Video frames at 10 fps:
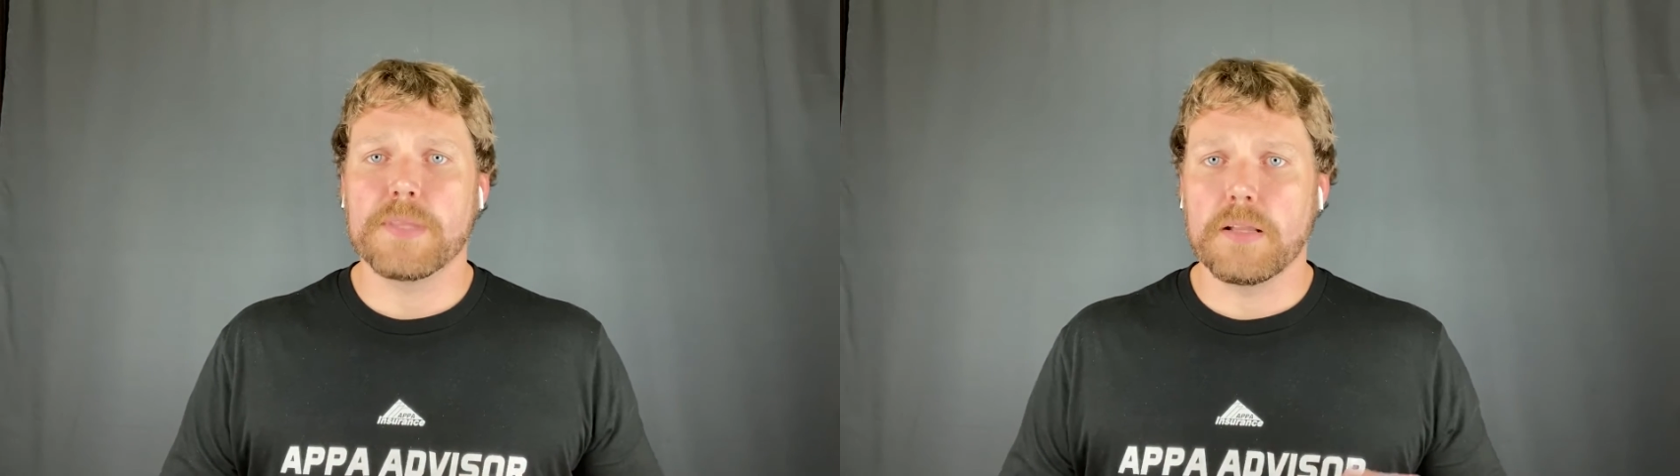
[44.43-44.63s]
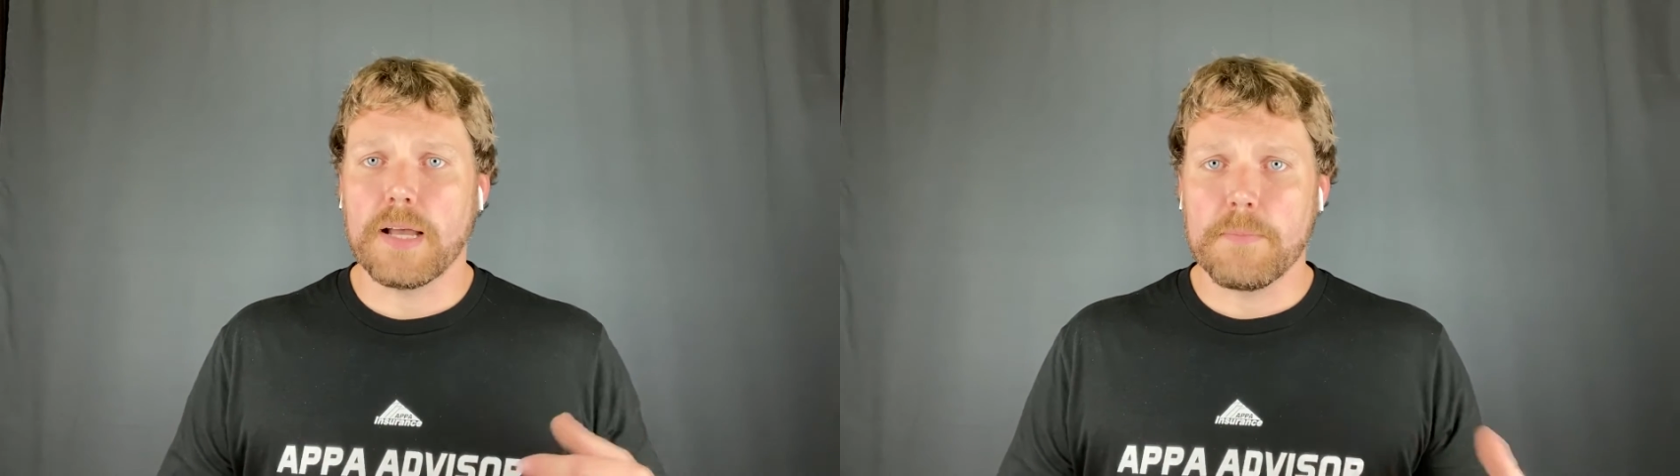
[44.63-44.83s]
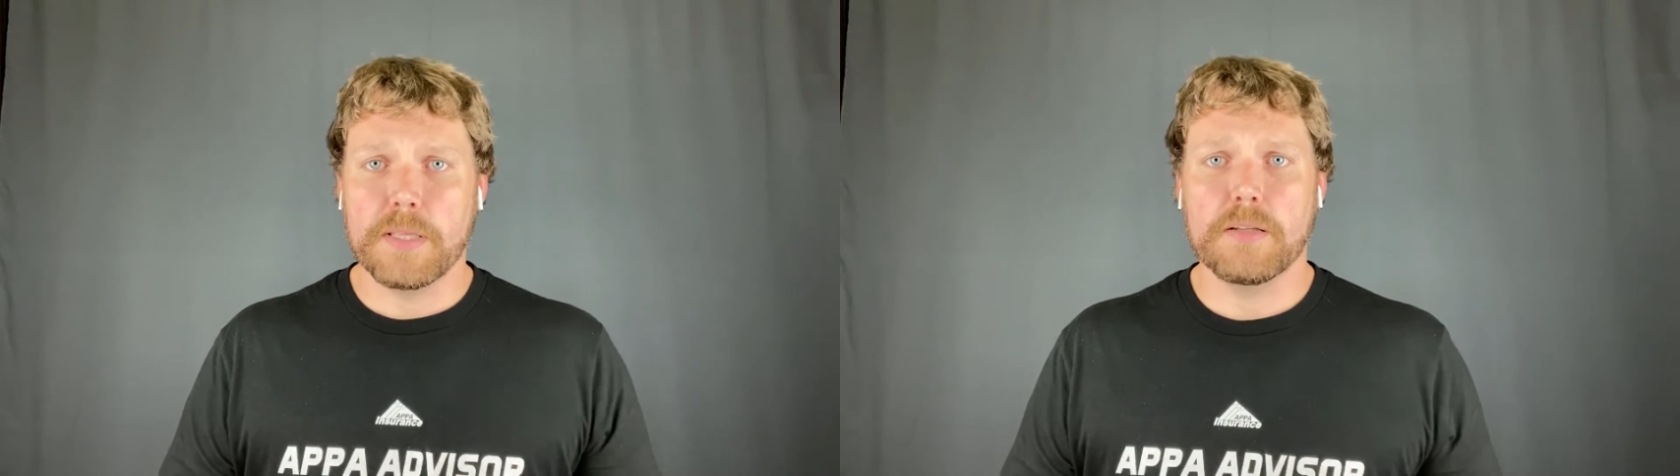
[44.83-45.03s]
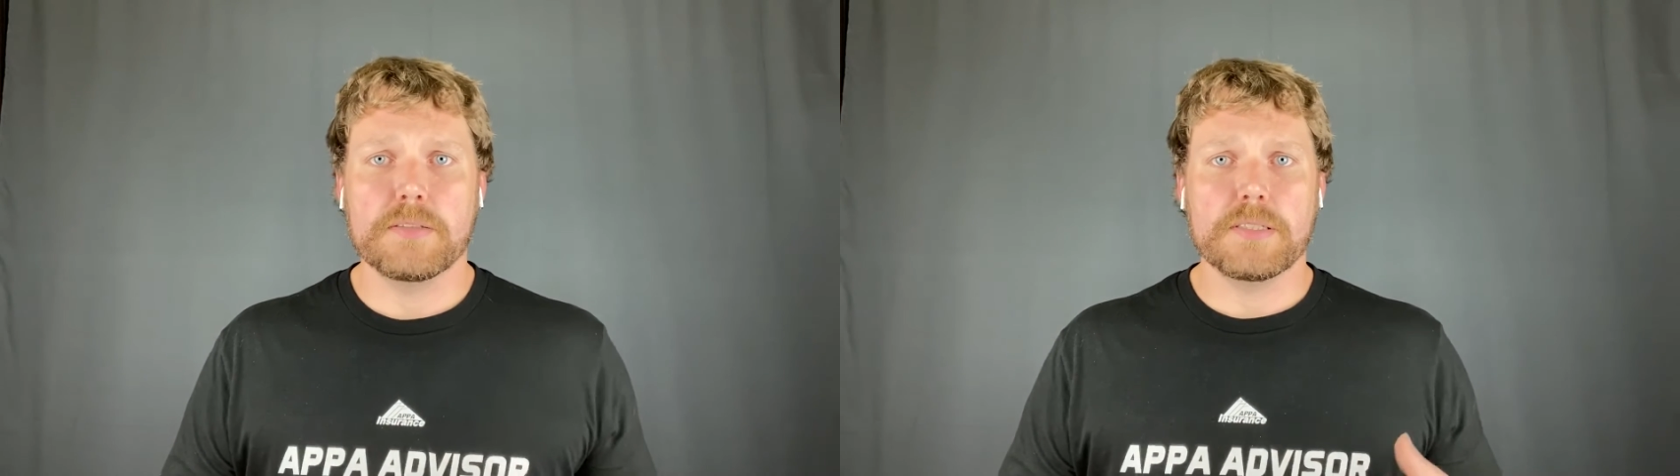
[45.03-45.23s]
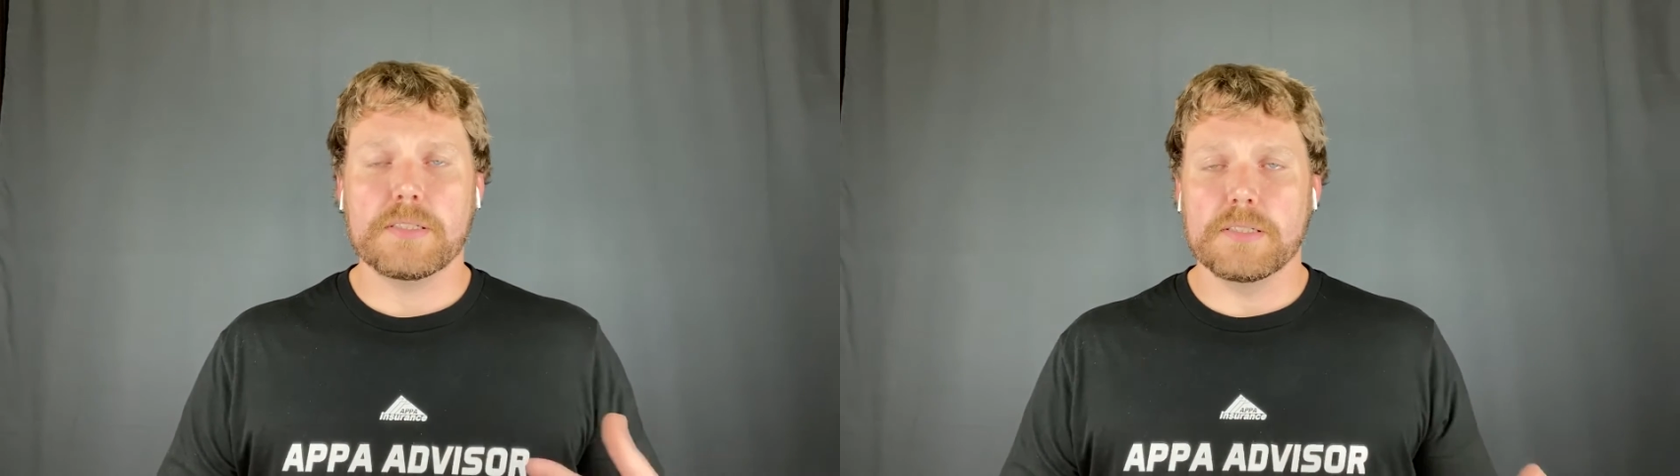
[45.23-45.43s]

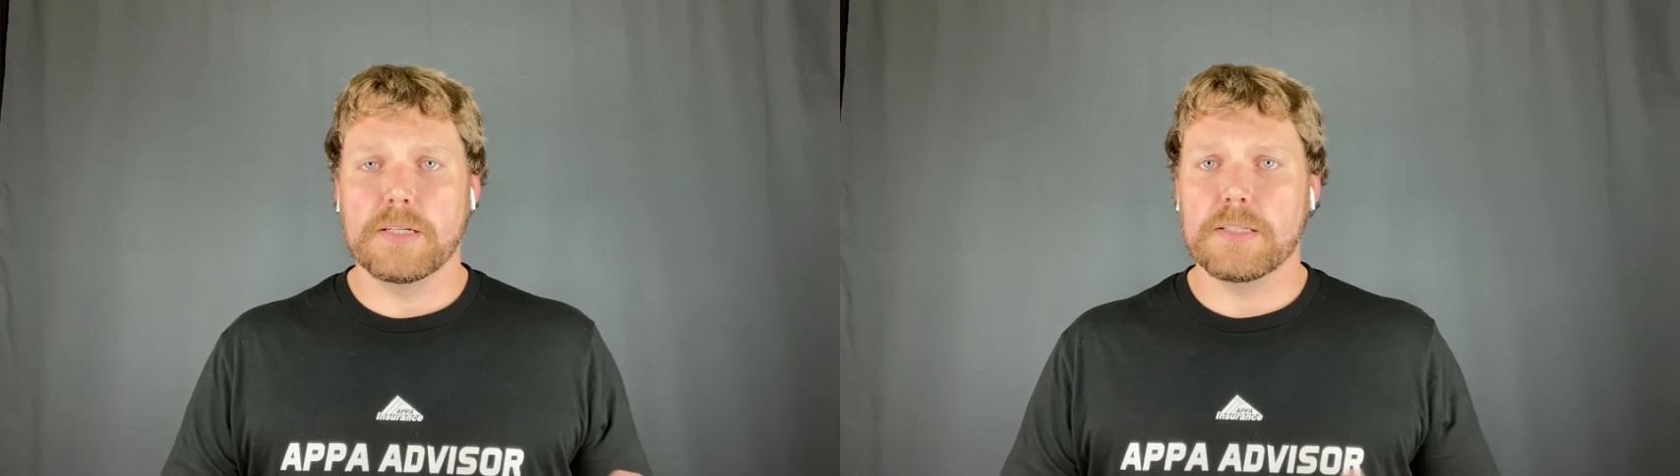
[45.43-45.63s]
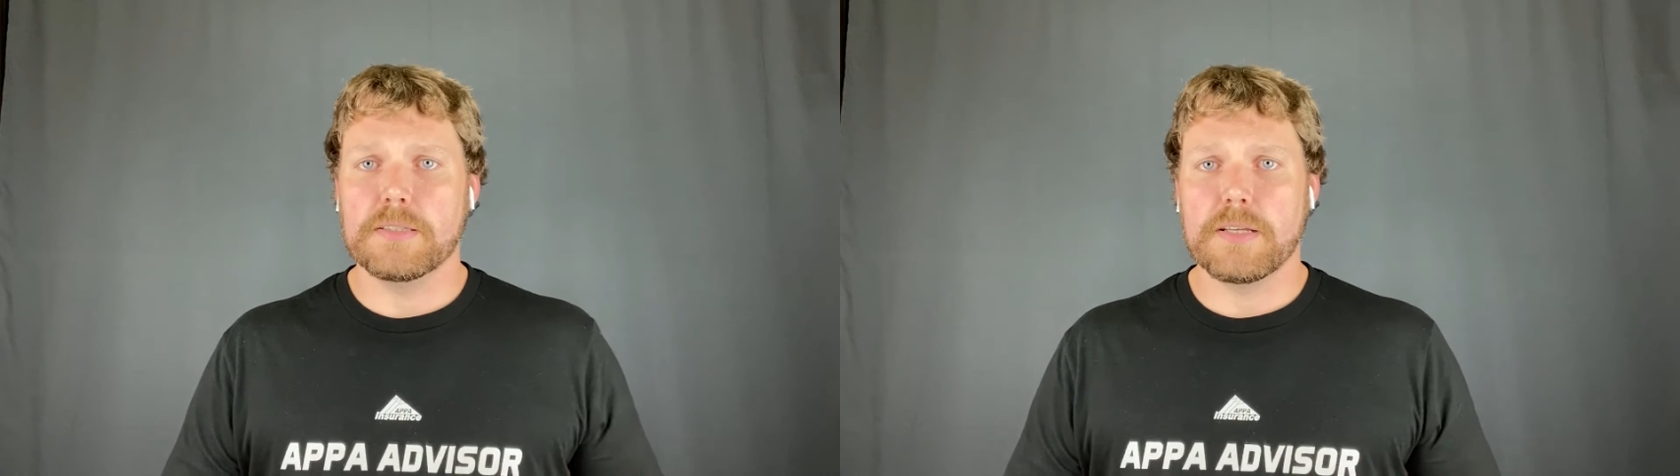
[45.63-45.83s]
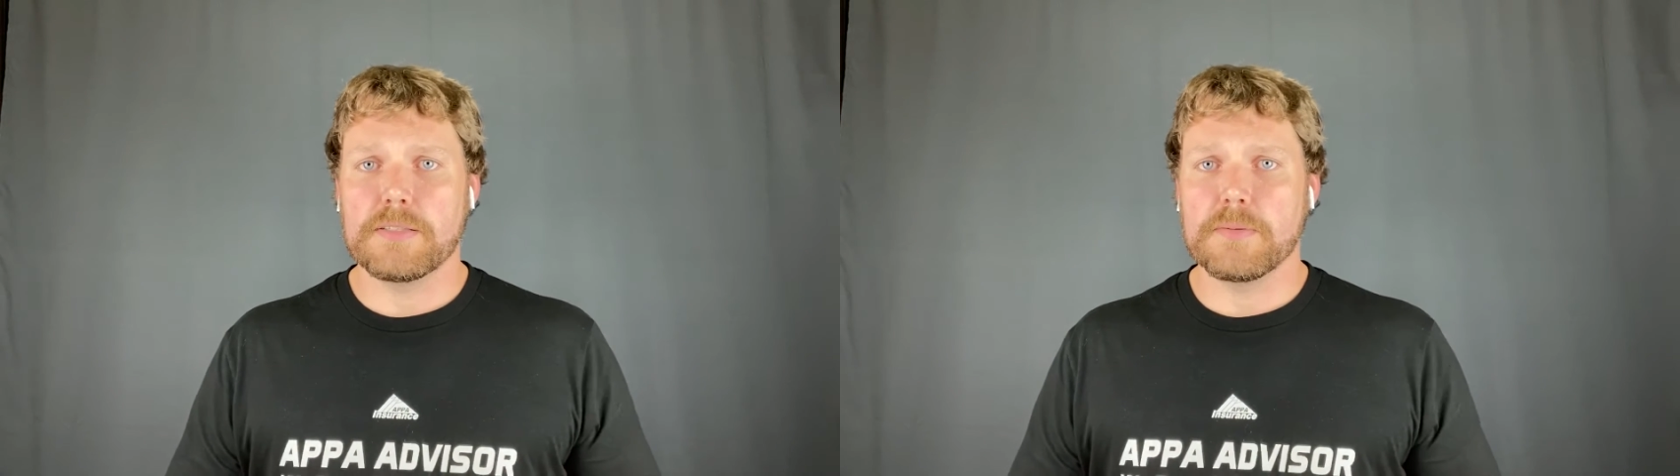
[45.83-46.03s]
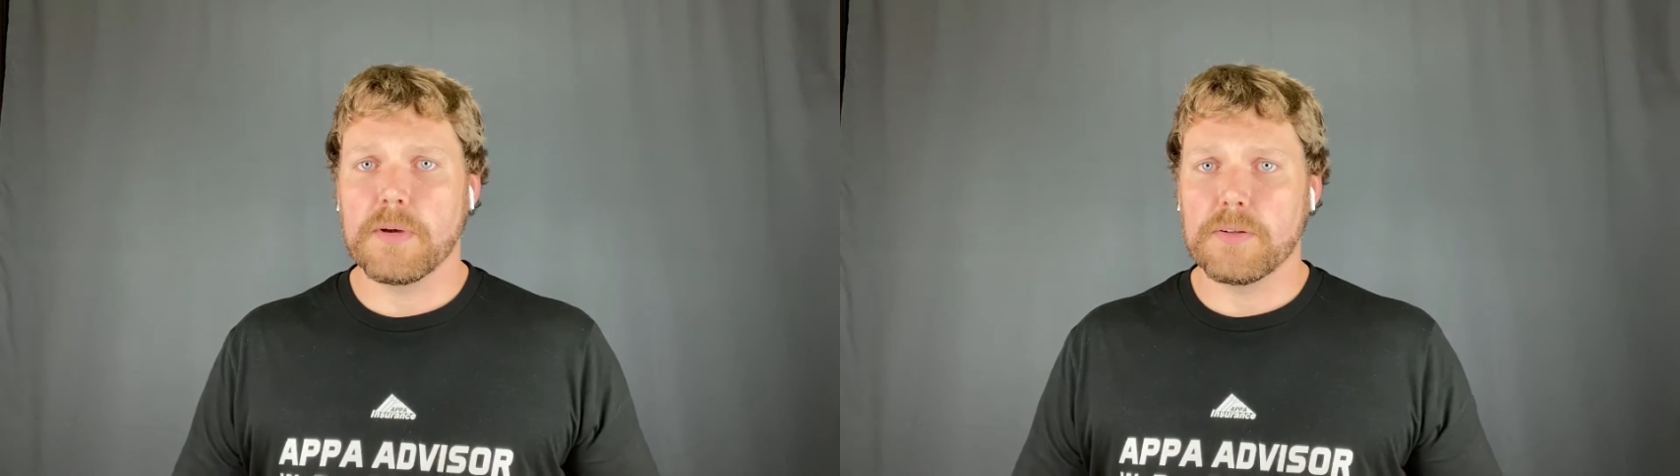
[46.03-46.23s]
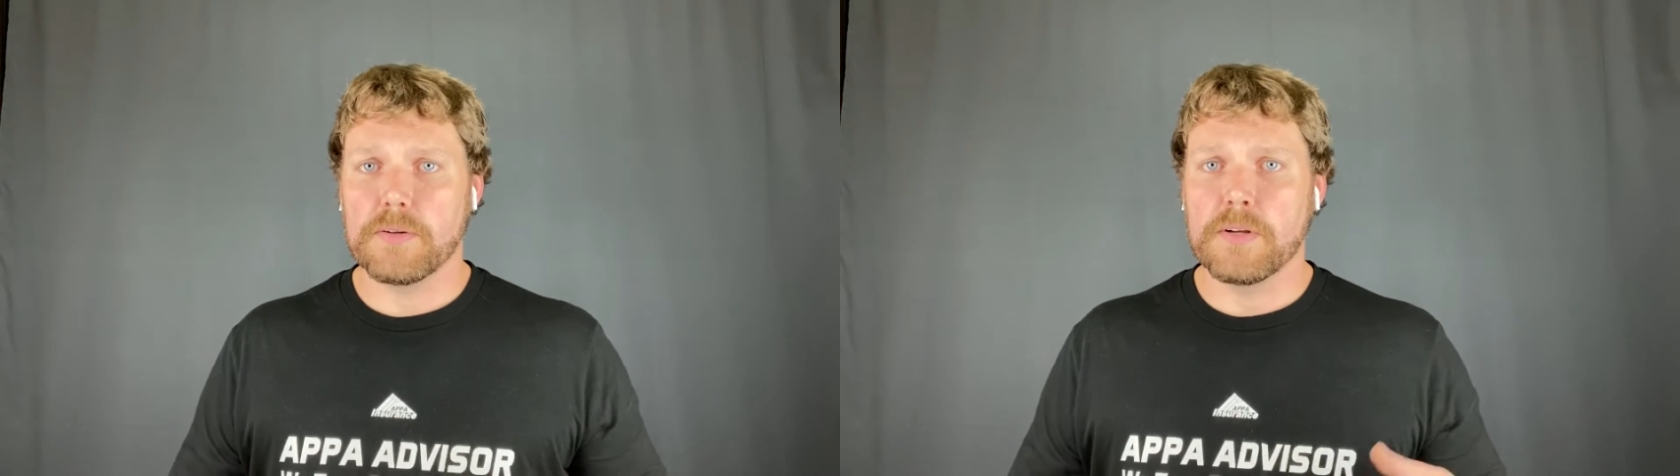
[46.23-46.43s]
liability and some
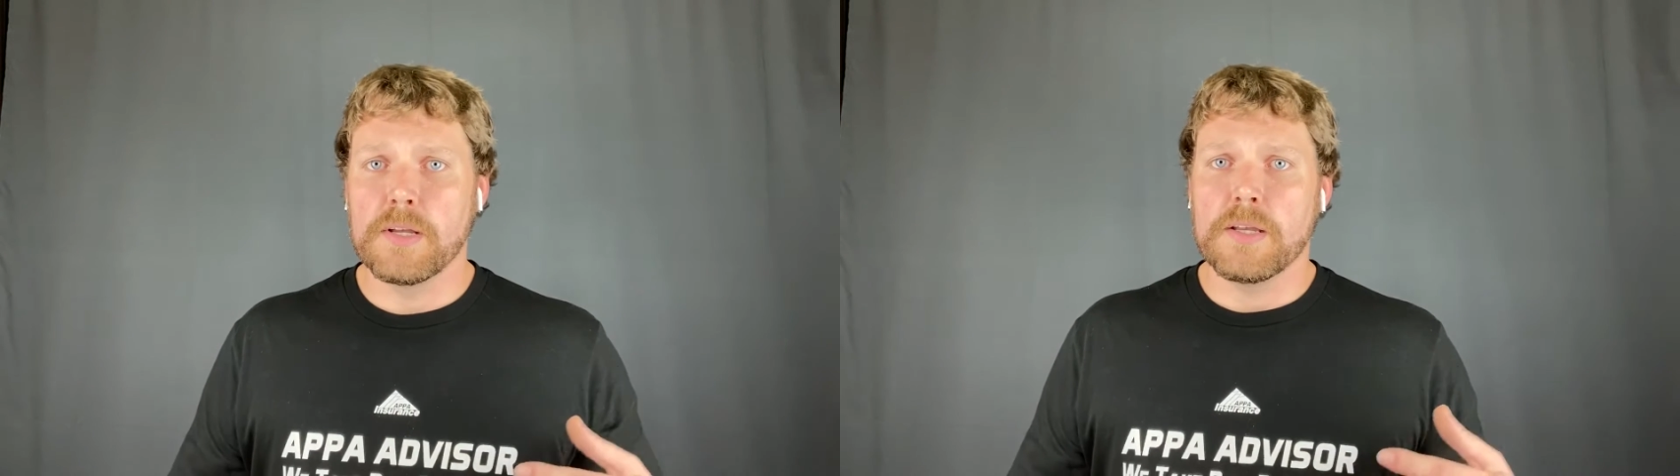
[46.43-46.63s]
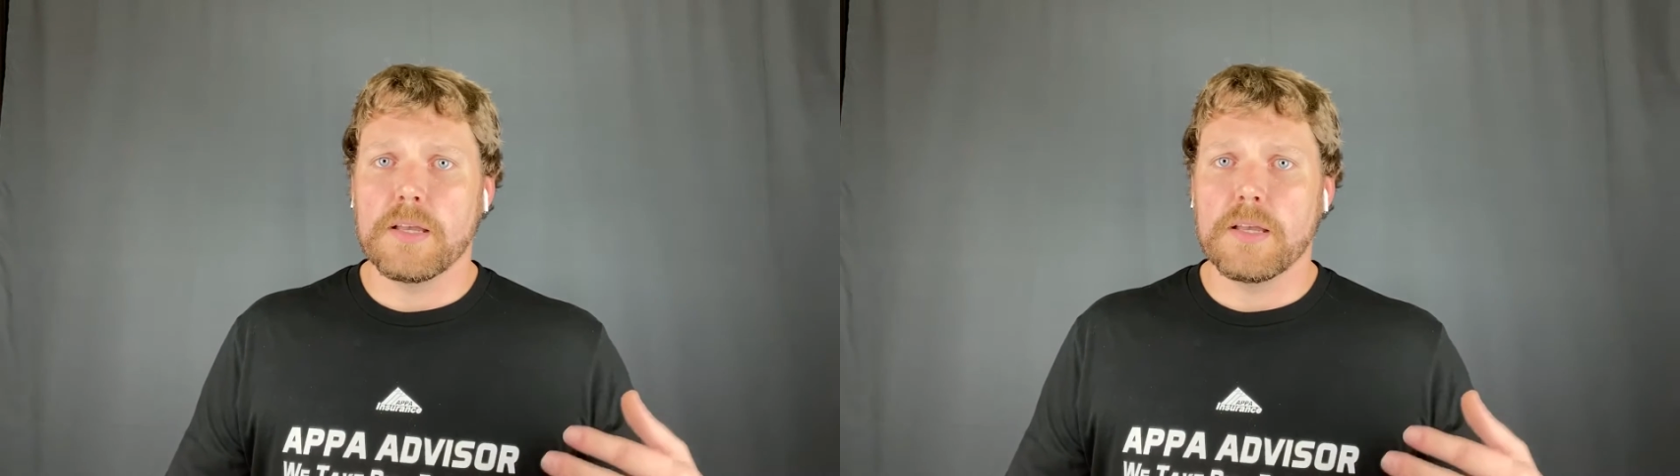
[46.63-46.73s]
other